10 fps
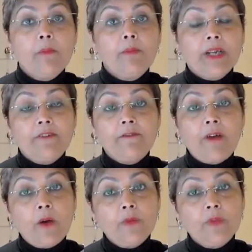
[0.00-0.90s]
but I
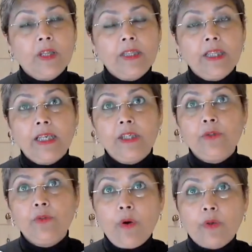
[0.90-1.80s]
found that they do
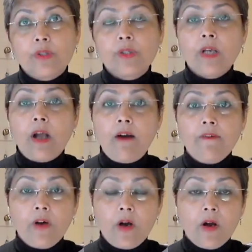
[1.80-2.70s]
not
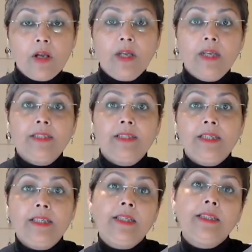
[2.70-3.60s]
cover
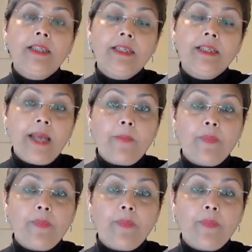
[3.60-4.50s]
the depth
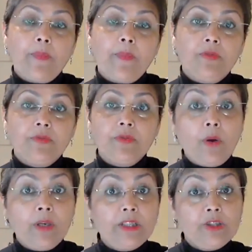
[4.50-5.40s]
of
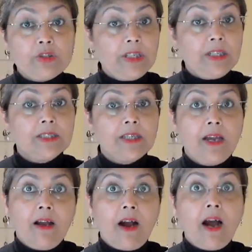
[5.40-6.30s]
knowledge that
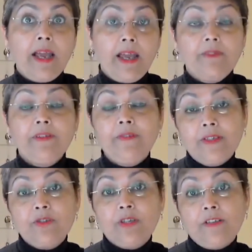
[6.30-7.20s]
I have
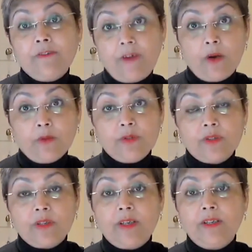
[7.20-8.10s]
eventually found
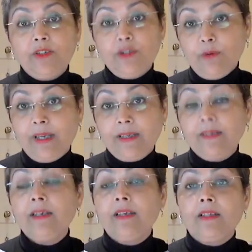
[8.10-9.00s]
doing
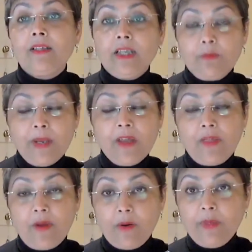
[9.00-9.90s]
the Pink
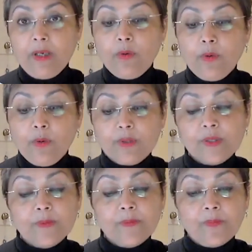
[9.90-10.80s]
Therapy course.